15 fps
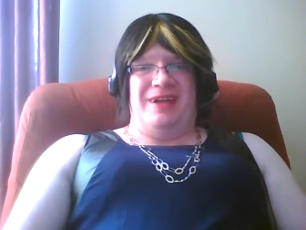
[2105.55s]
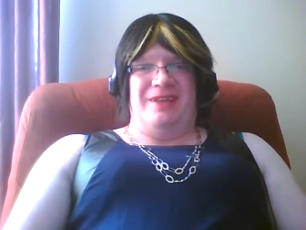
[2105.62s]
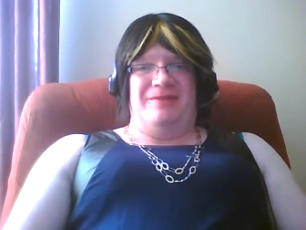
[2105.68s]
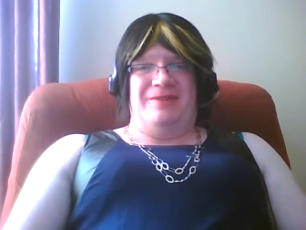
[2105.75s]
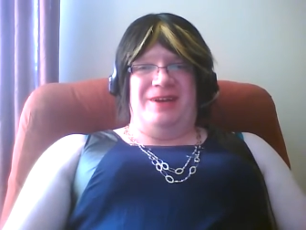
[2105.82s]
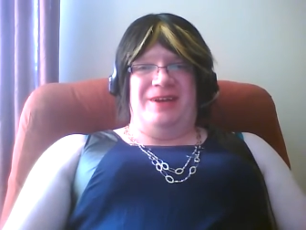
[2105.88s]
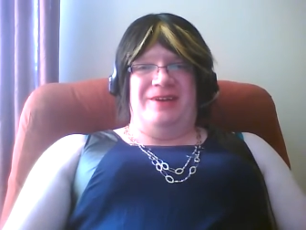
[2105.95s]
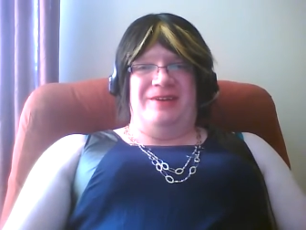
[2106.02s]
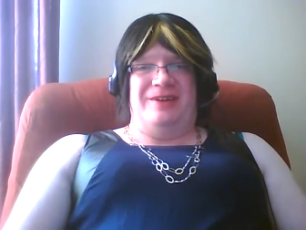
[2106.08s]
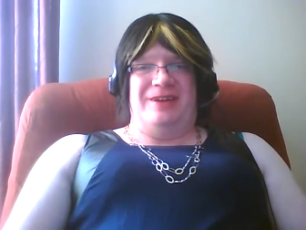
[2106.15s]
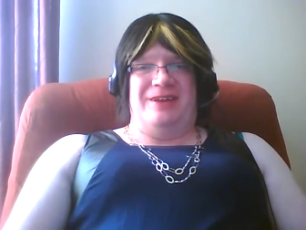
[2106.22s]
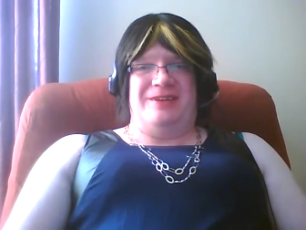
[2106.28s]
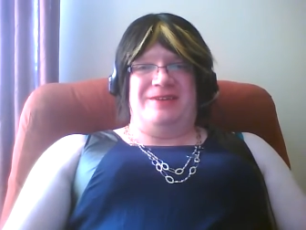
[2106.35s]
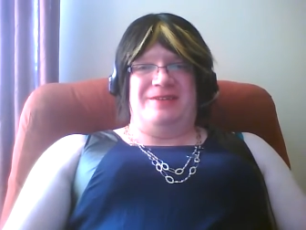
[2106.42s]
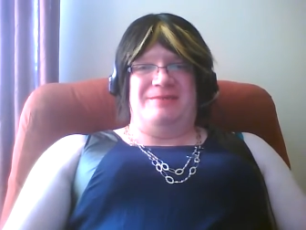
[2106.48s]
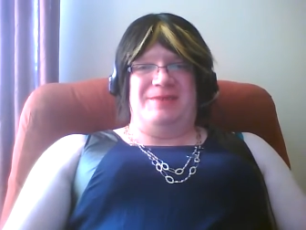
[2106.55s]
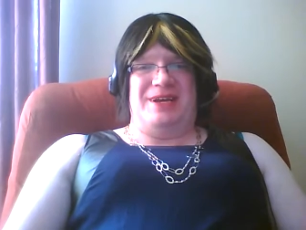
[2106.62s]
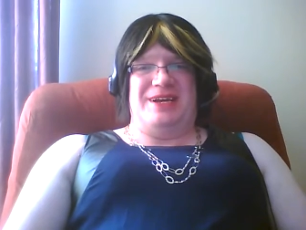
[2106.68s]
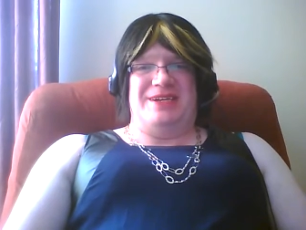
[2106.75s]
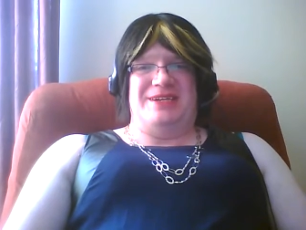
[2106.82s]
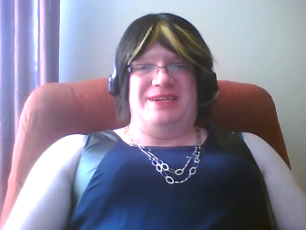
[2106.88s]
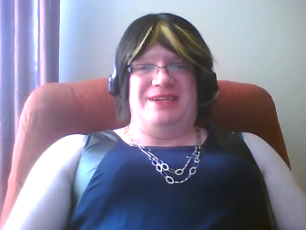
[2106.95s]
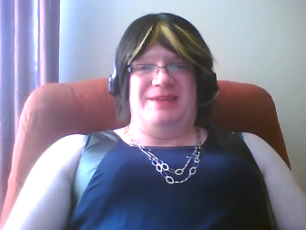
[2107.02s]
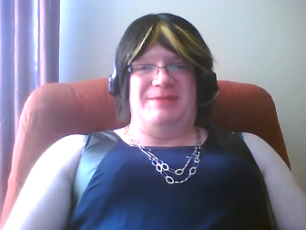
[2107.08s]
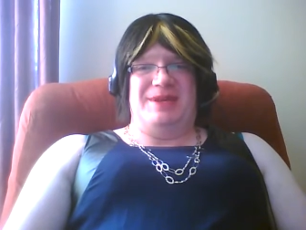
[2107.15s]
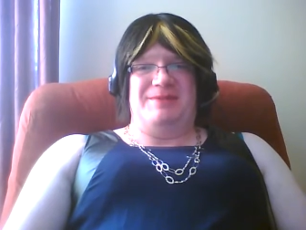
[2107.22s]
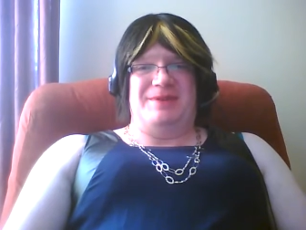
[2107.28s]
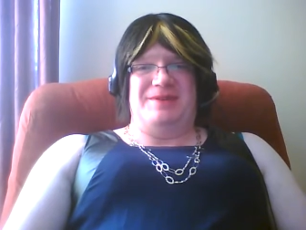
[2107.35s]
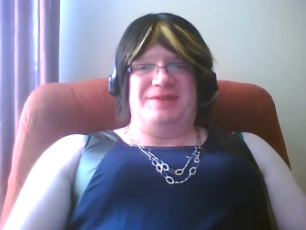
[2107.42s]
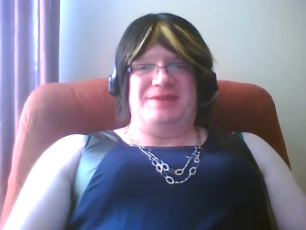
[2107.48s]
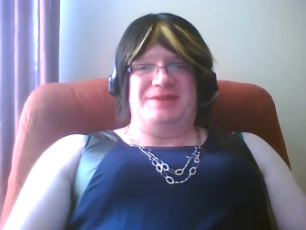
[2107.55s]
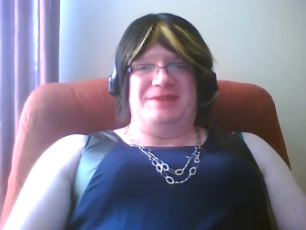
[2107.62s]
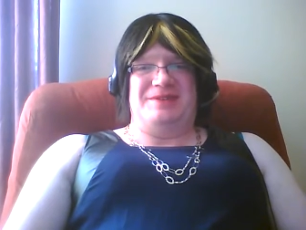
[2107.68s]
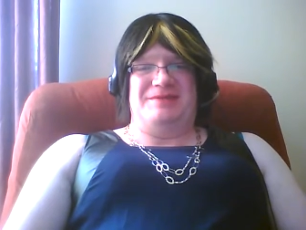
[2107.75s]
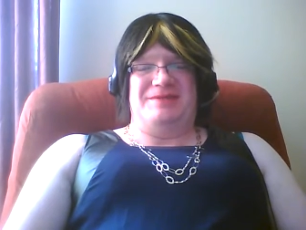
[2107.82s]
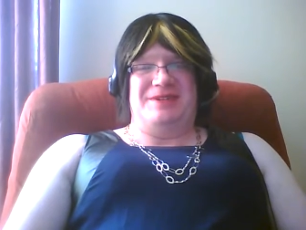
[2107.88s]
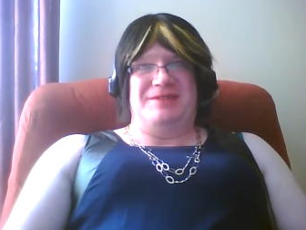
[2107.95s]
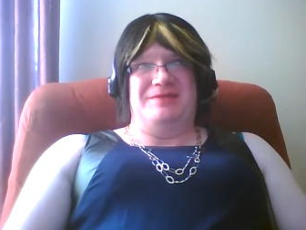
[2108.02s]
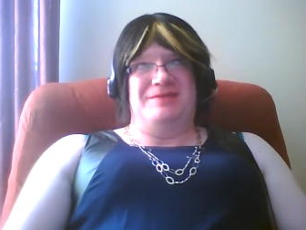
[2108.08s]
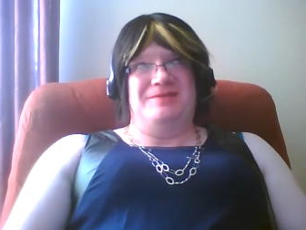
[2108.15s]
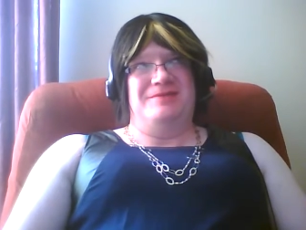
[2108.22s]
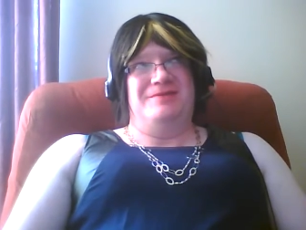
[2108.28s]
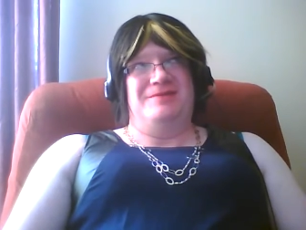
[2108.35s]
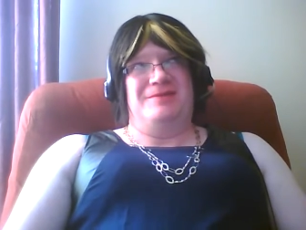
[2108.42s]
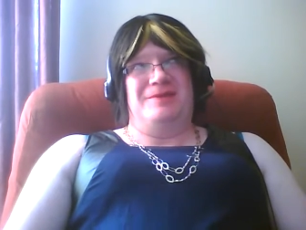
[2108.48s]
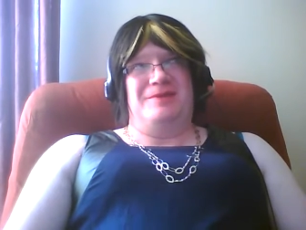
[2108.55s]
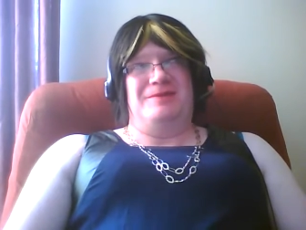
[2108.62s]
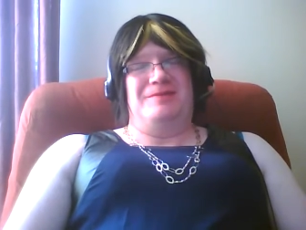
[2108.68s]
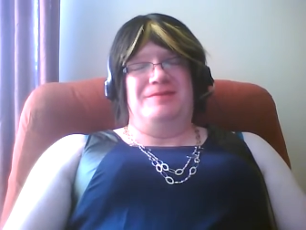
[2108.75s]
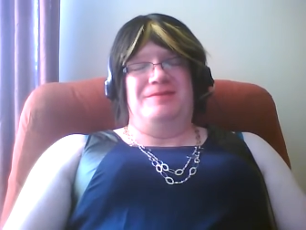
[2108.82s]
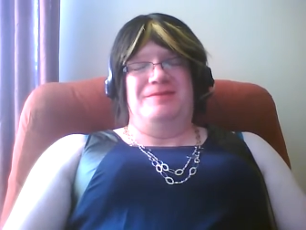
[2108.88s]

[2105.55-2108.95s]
the one dude that told me I should commit suicide, well, or